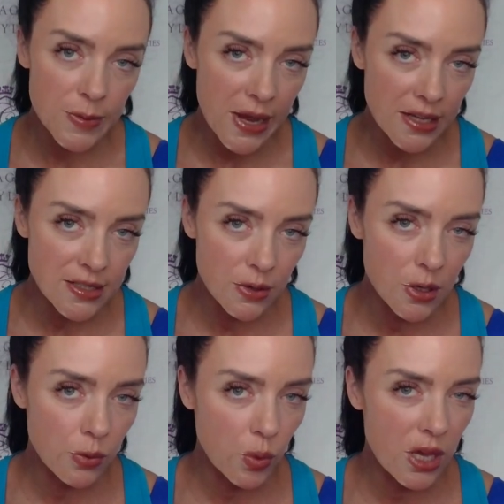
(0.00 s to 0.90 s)
past
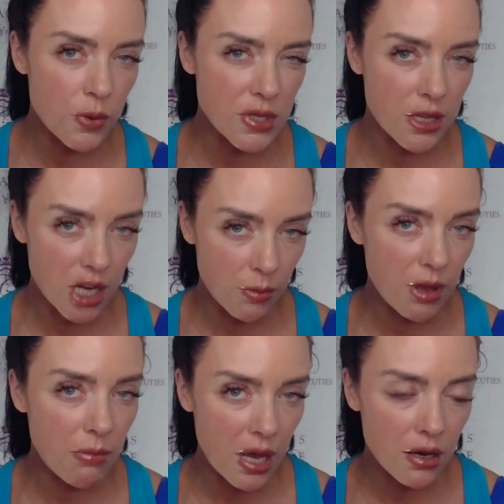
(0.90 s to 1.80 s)
week was a little
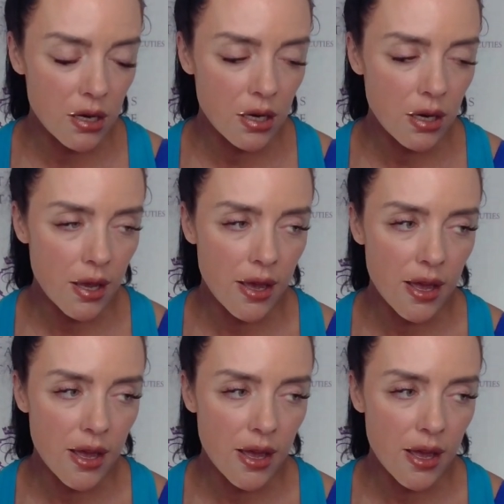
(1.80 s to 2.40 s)
bit better.